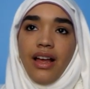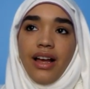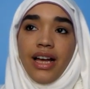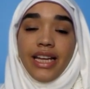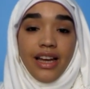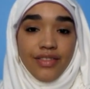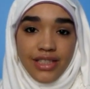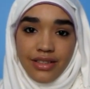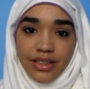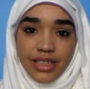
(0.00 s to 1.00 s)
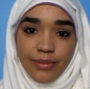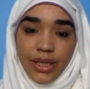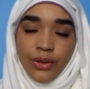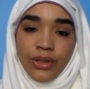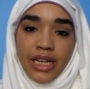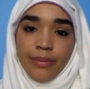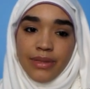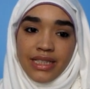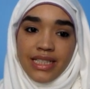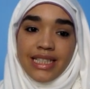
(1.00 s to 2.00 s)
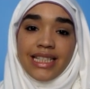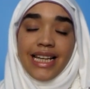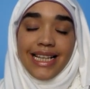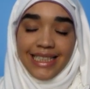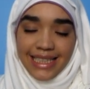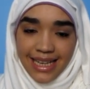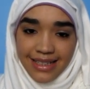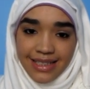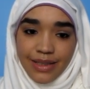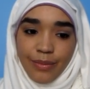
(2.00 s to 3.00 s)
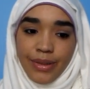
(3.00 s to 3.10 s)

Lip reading: I haven't started my online business yet,